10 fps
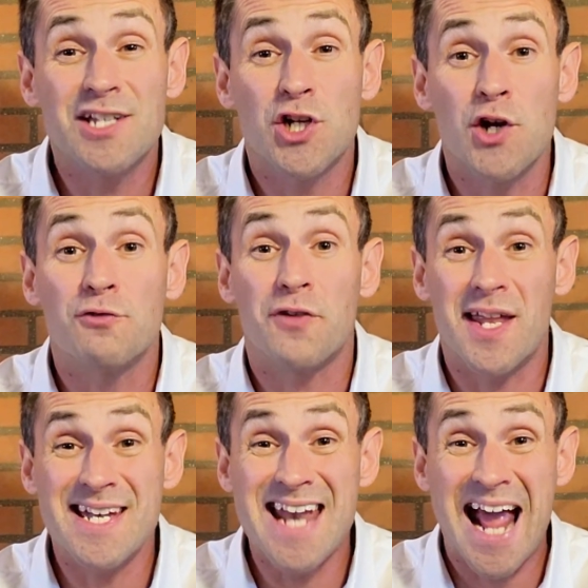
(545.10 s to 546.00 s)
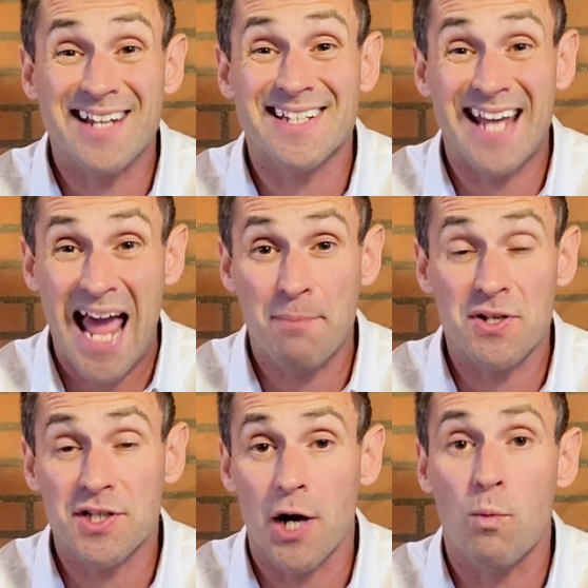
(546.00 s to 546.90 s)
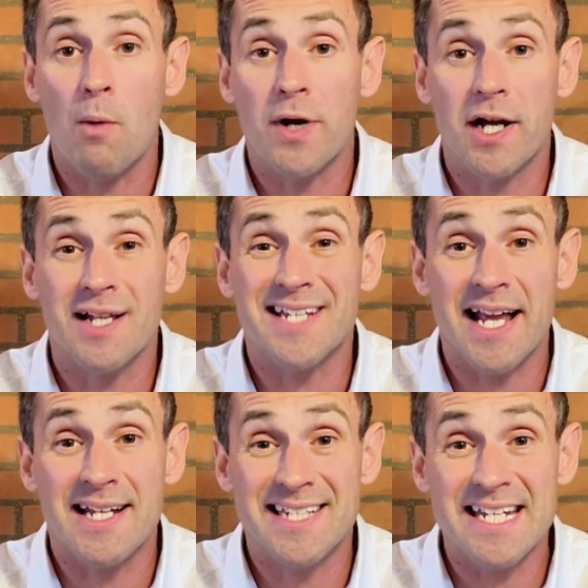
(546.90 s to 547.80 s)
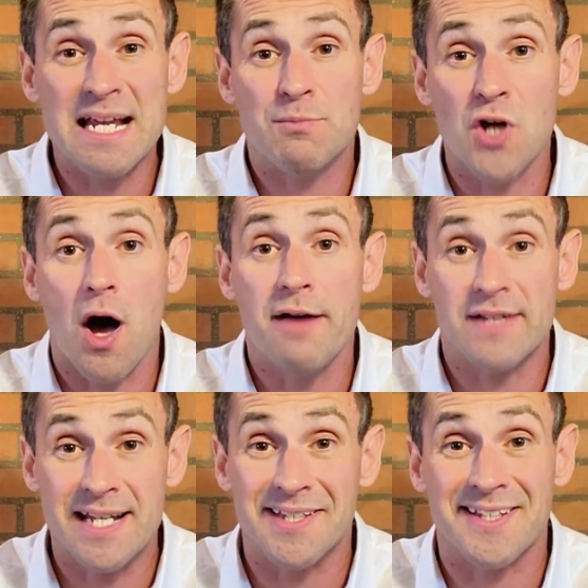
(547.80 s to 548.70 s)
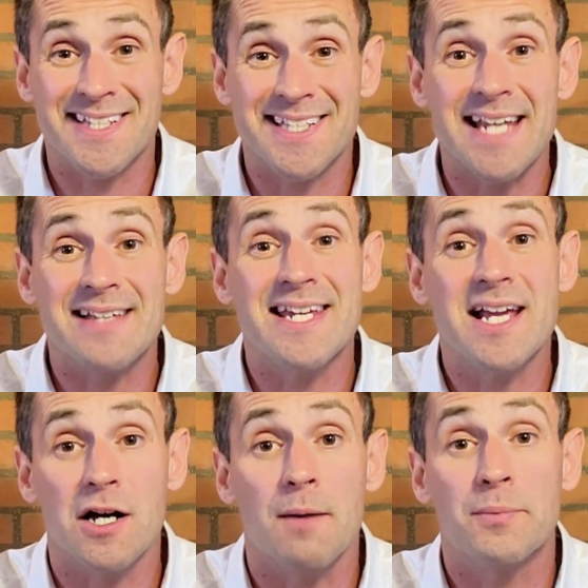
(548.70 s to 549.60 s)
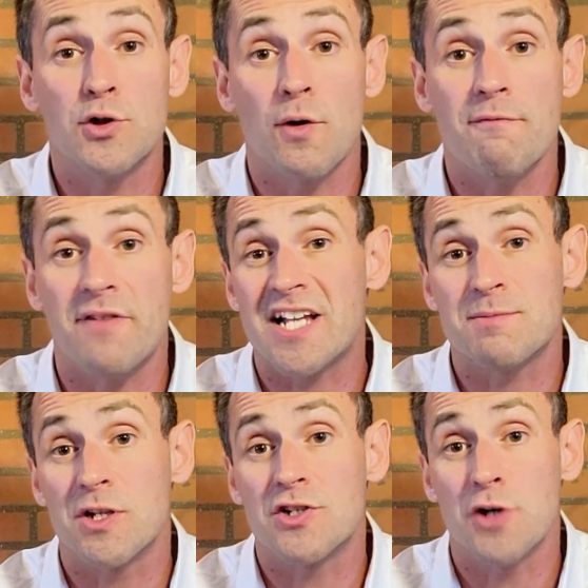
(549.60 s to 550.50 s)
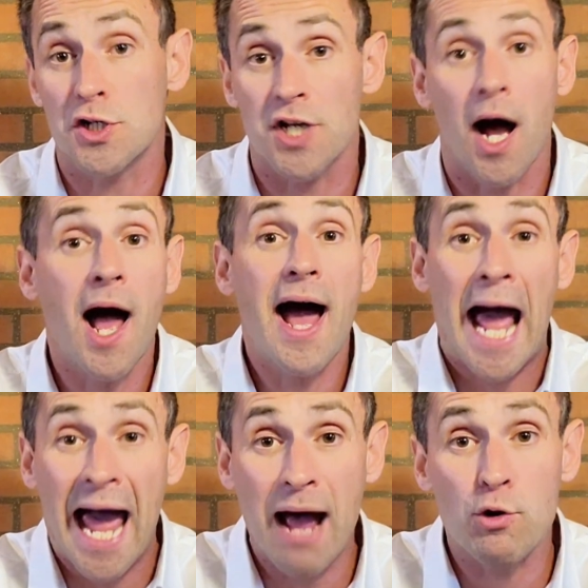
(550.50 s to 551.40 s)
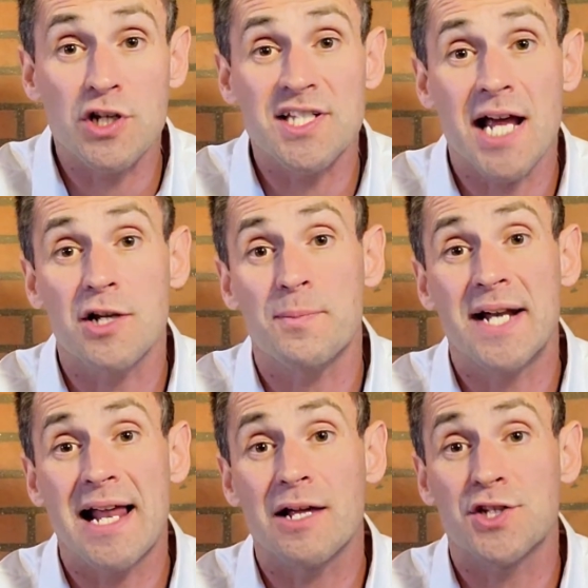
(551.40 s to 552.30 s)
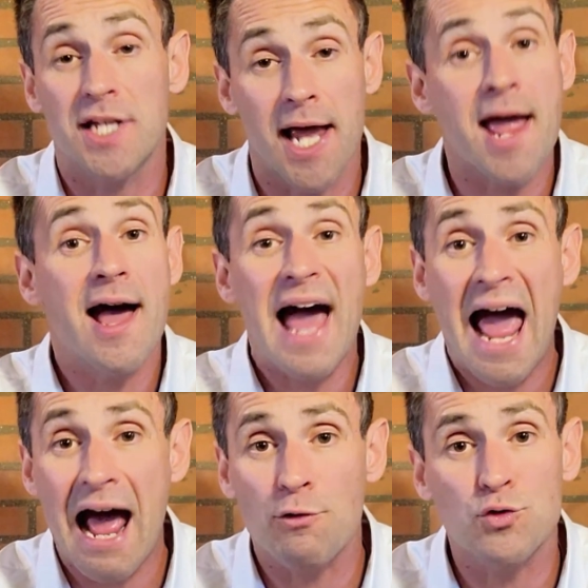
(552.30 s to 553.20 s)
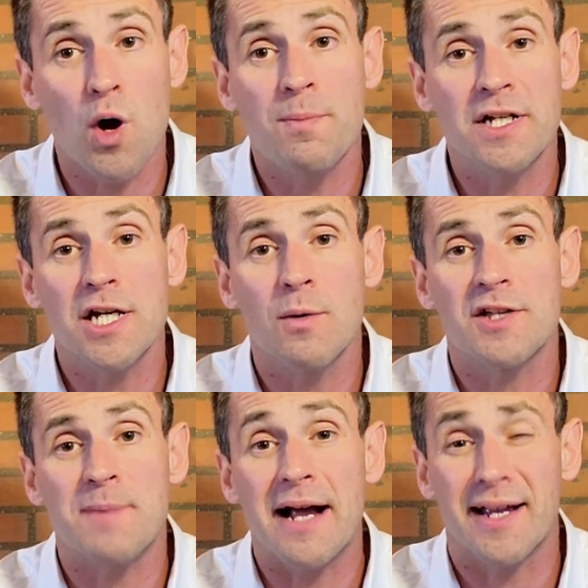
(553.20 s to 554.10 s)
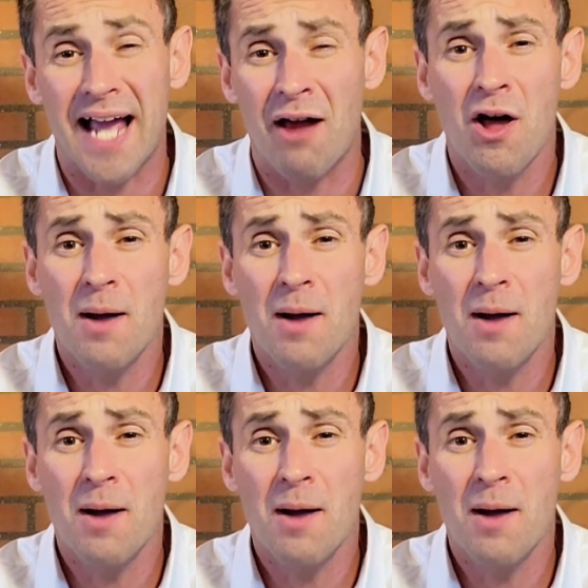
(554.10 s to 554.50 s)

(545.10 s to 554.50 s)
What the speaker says: tuned for the next episode, where we're going to take a deep dive into setting up your investment structure, how to set up an LLC, how to open a US bank account,